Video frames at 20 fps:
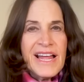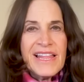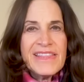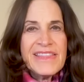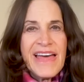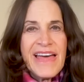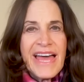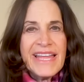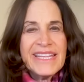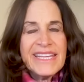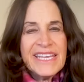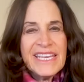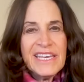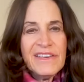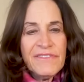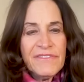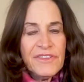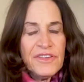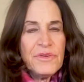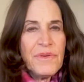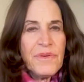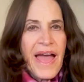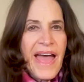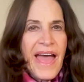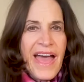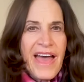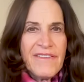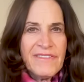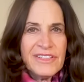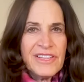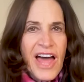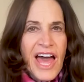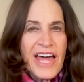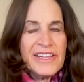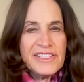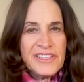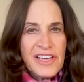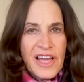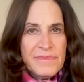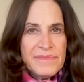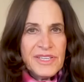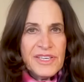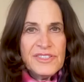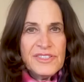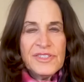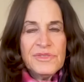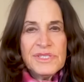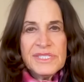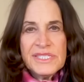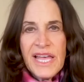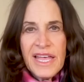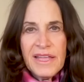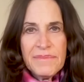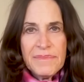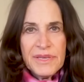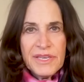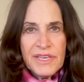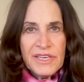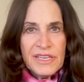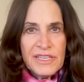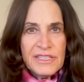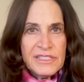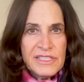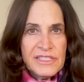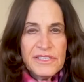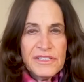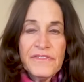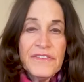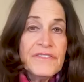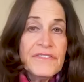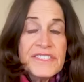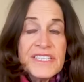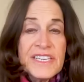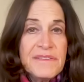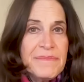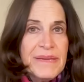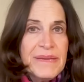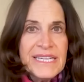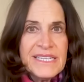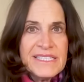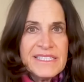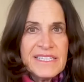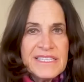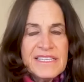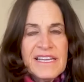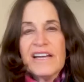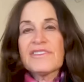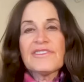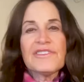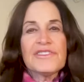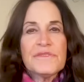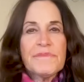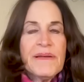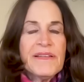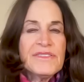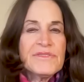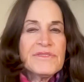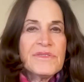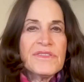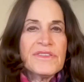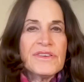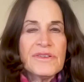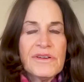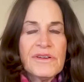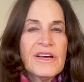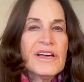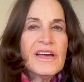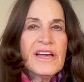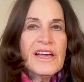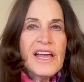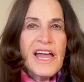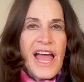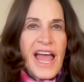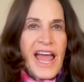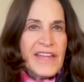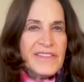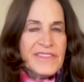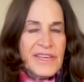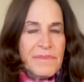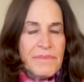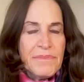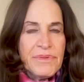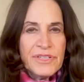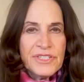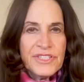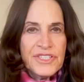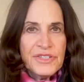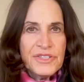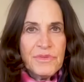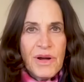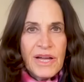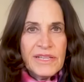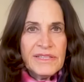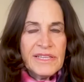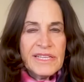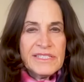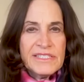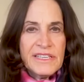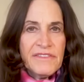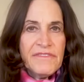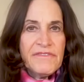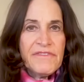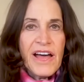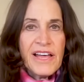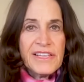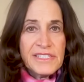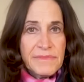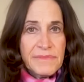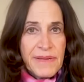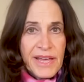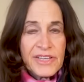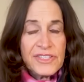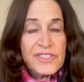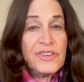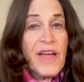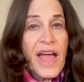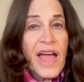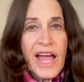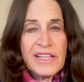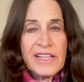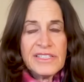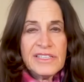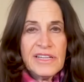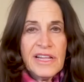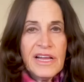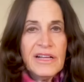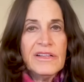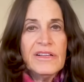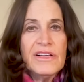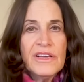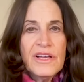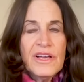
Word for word: that if you have a lot of times, as you said, because it's 15 minutes the doctor spends with you and they put you on, let's say, Fosamax or Actonel,